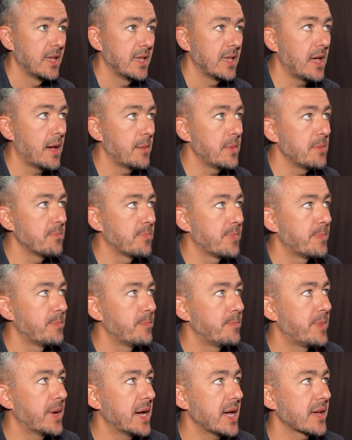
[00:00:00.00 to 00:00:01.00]
Yeah, I mean,
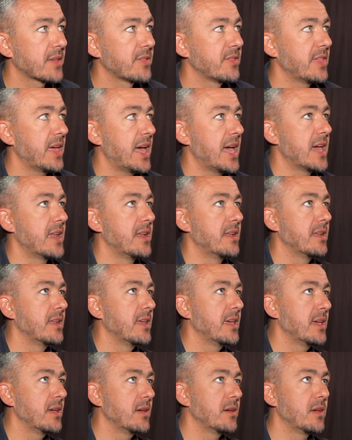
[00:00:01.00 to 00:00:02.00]
back then,
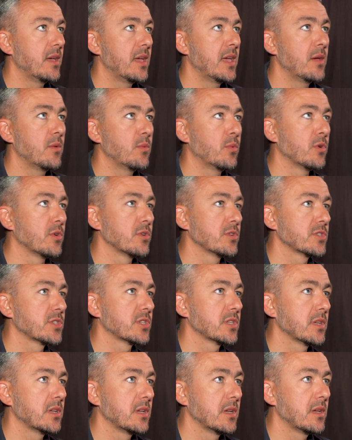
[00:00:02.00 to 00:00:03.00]
it
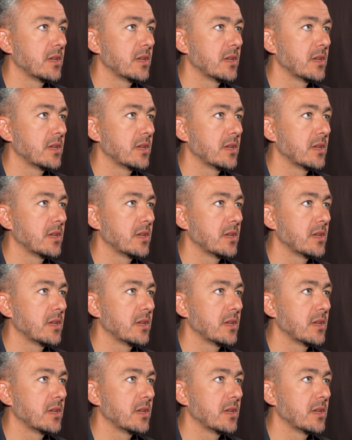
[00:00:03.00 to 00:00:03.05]
was,